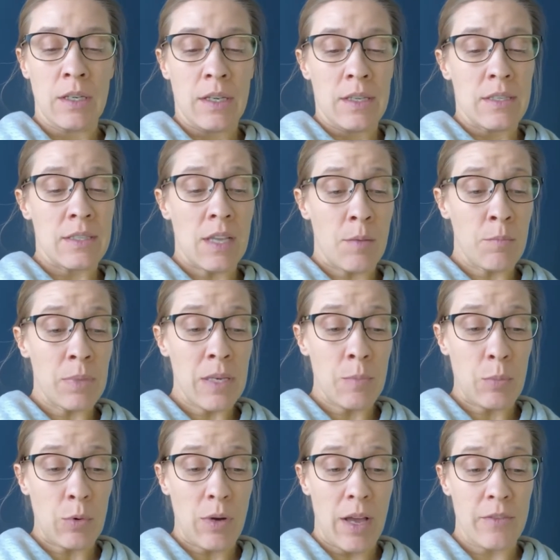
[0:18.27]
Some
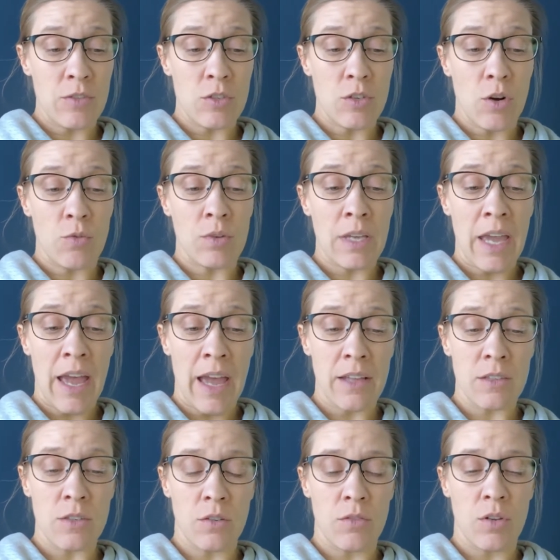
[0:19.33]
people have stone
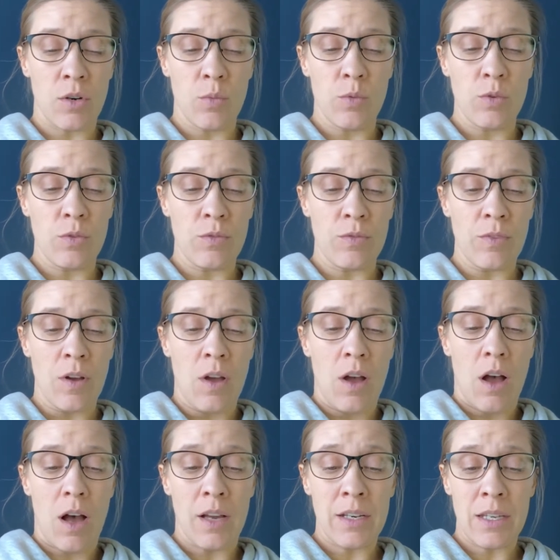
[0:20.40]
cats on their roof.
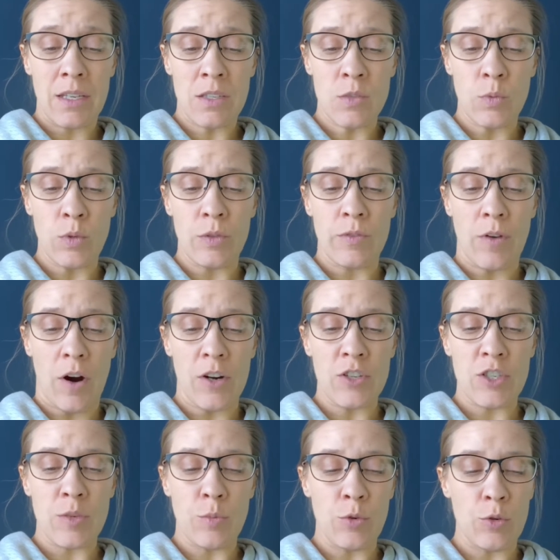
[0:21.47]
On his roof,
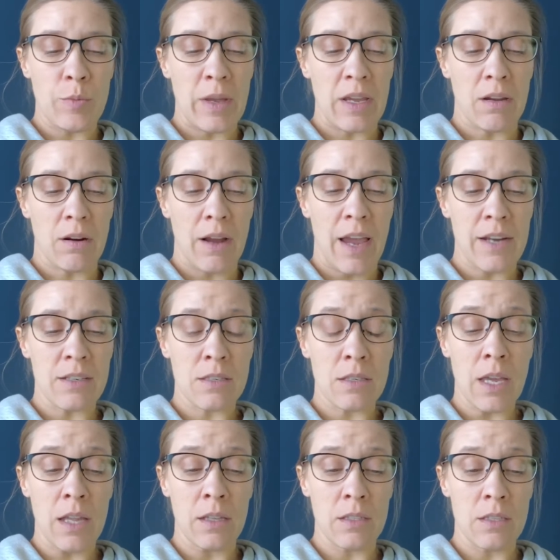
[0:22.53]
Archie Brubaker had a
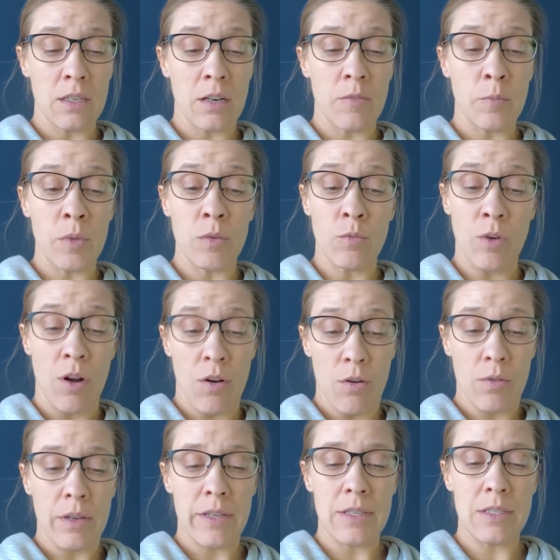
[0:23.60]
skeleton of
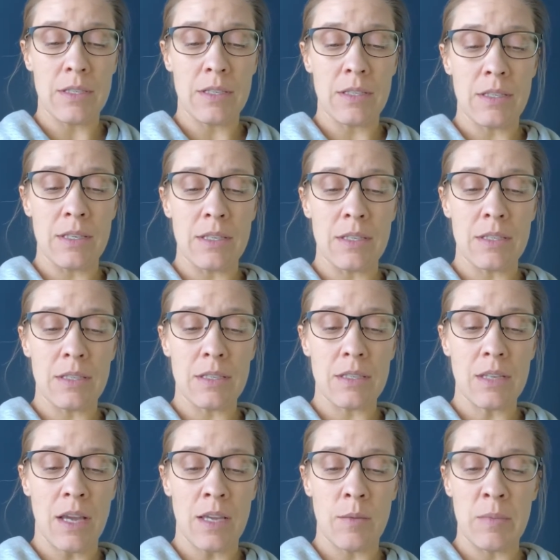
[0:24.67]
Monroe, his deceased
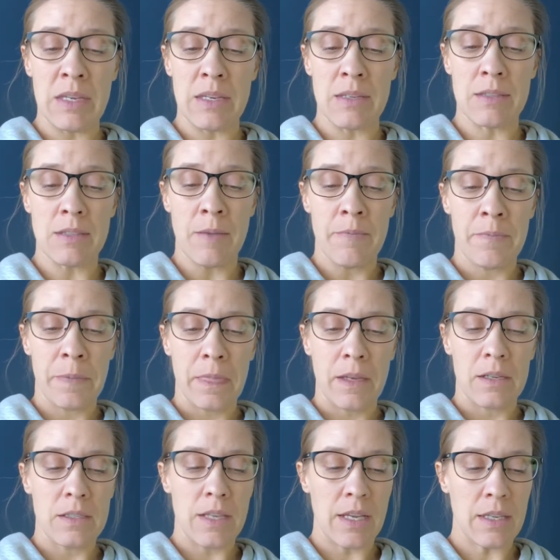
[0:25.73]
Siamese.
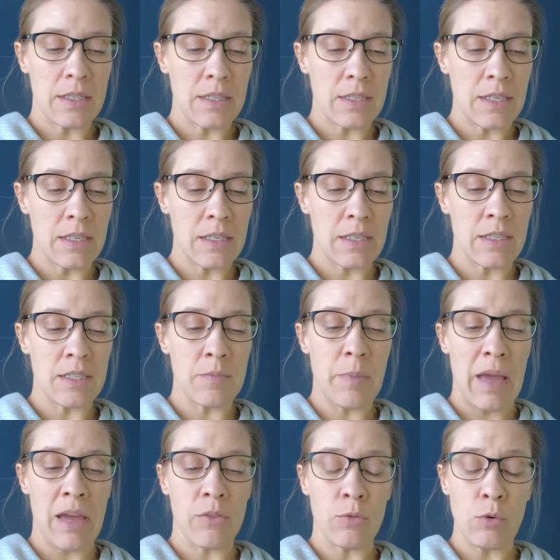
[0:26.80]
Take a seat in his
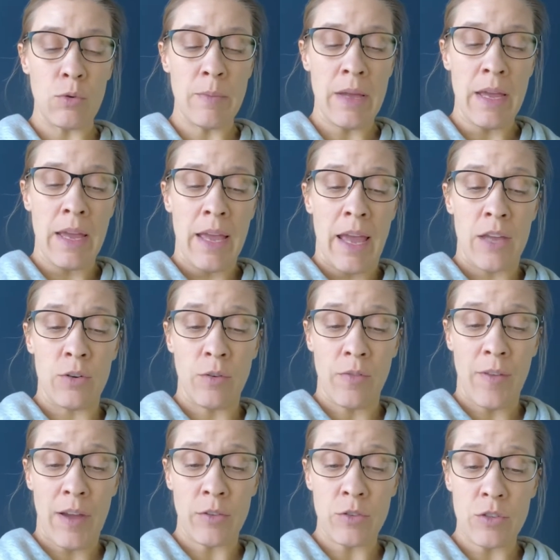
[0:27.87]
bathroom, and you
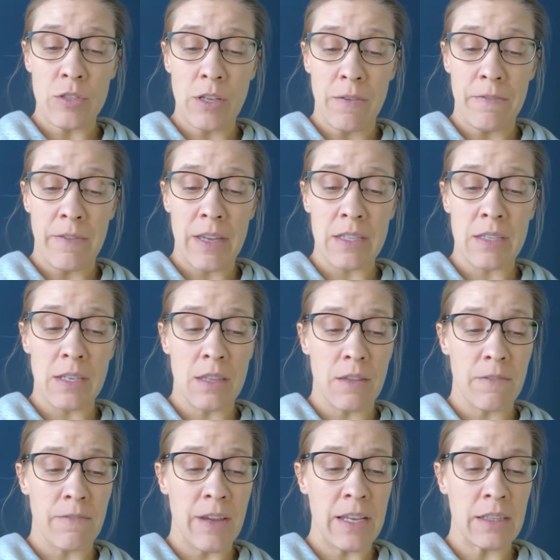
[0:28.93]
found yourself facing the
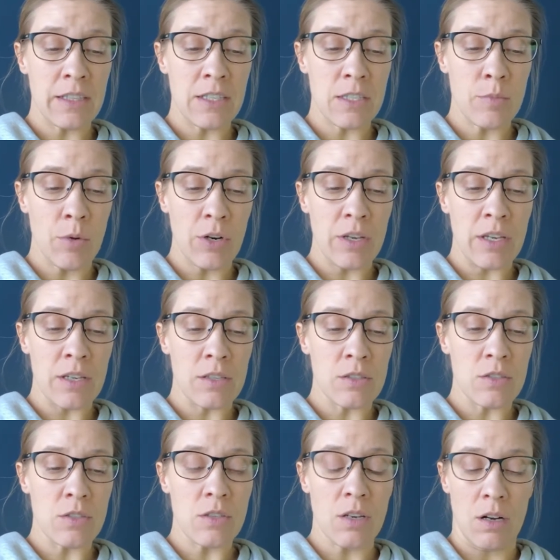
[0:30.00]
faintly smirking
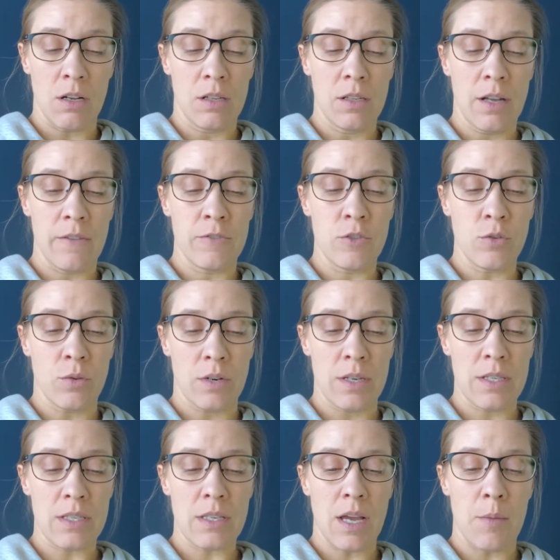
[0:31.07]
skull of
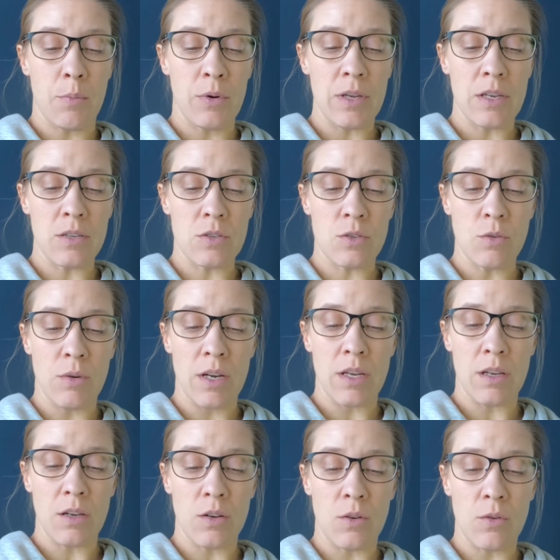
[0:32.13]
Doris, a
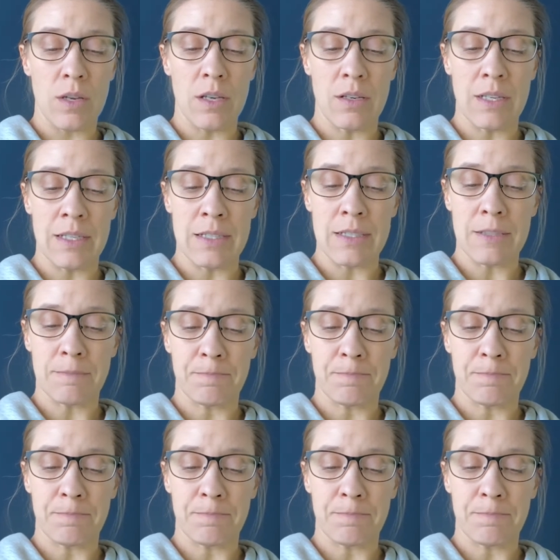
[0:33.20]
prehistoric creodont.